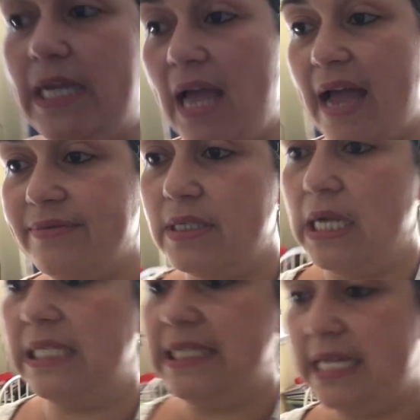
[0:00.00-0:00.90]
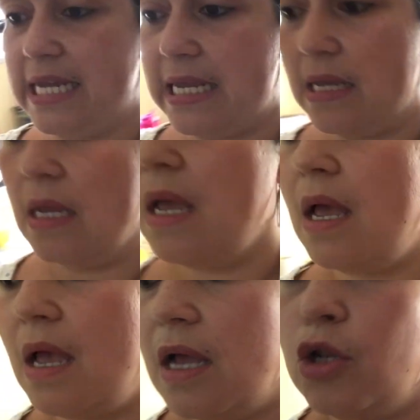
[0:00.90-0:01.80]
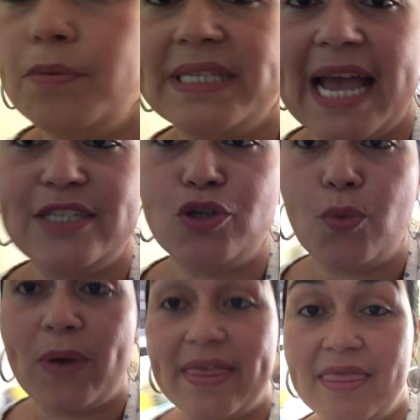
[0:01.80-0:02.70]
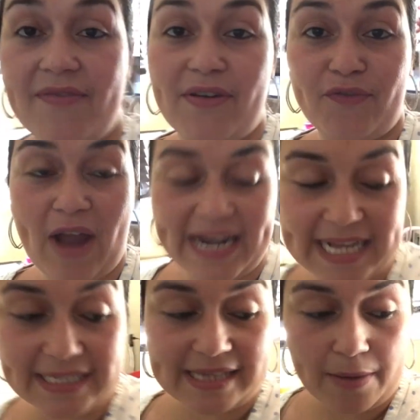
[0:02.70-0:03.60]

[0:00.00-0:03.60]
have done the loop schedule with the fun Fridays,